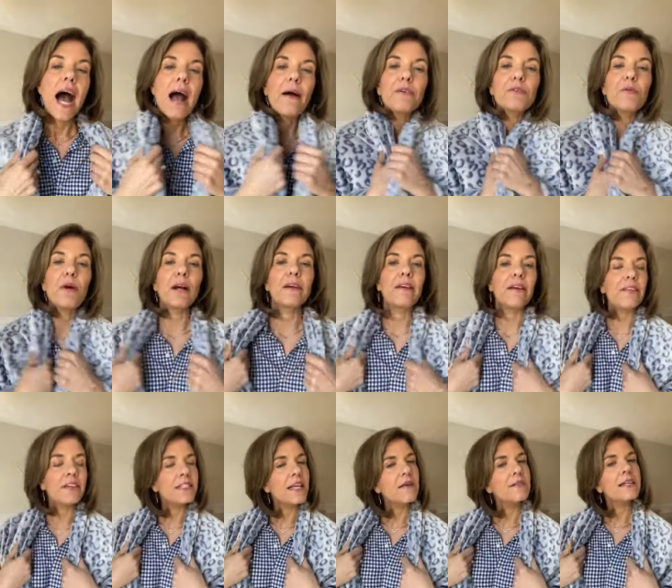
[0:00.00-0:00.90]
I was walking
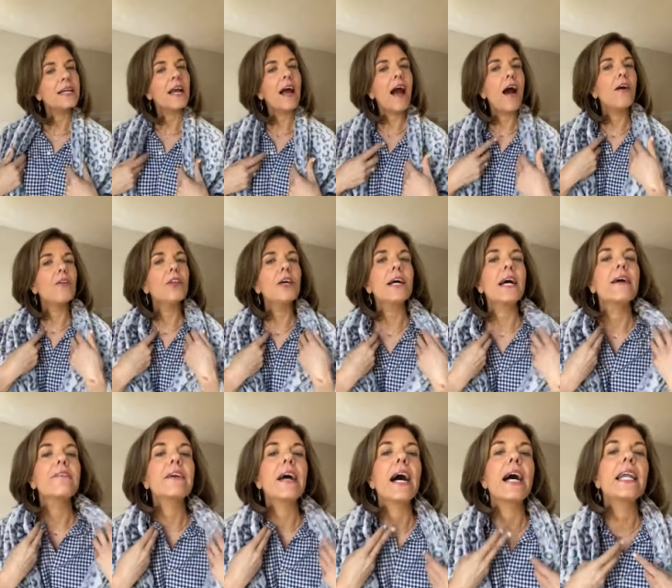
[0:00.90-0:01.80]
around this, I was like, oh look,
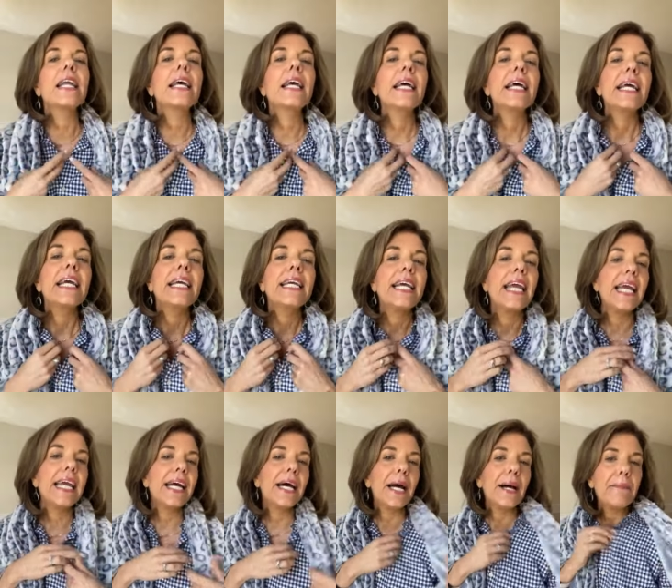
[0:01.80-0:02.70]
I've got
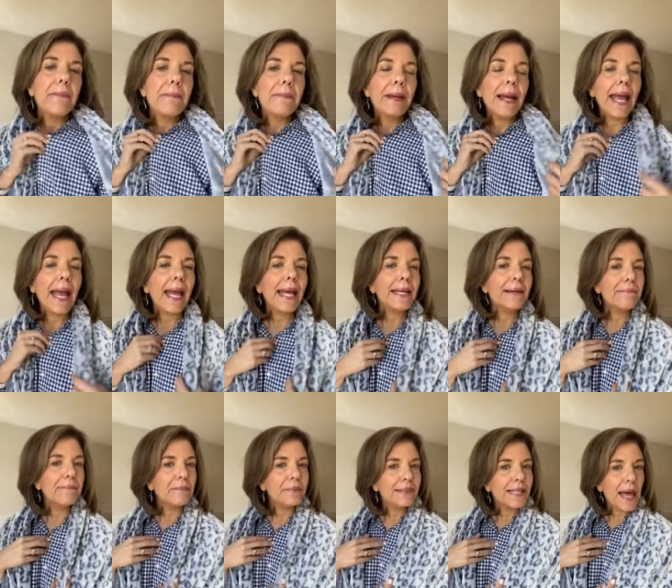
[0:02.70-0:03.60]
gingham
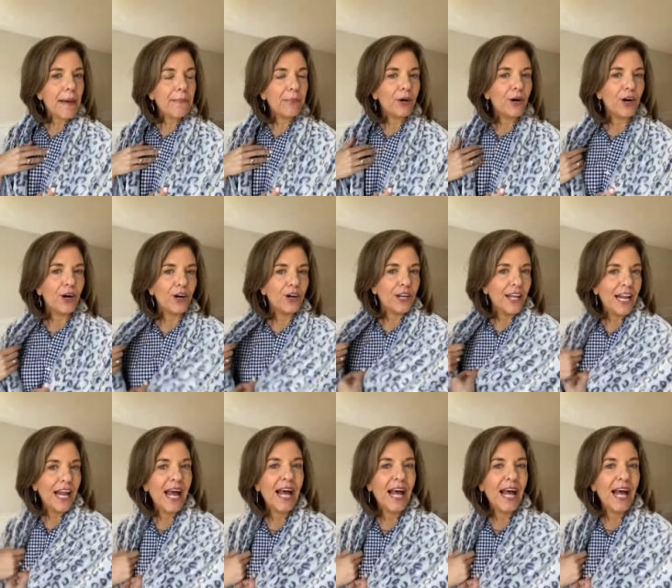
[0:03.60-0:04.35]
and leopard